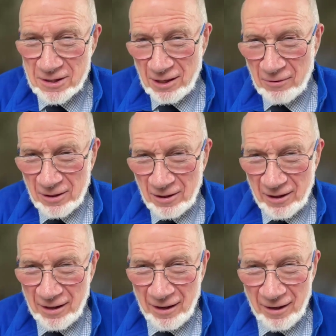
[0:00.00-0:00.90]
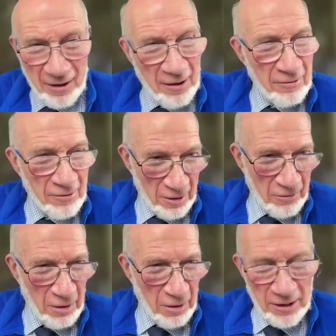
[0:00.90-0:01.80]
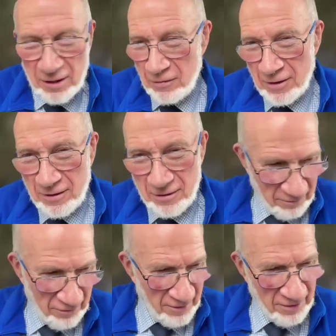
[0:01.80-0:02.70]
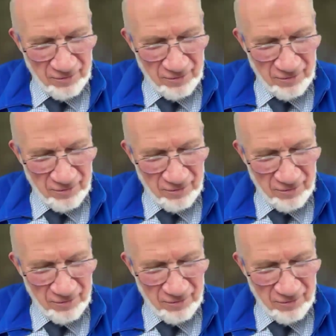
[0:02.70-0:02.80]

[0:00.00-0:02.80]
to say, well, for the benefit of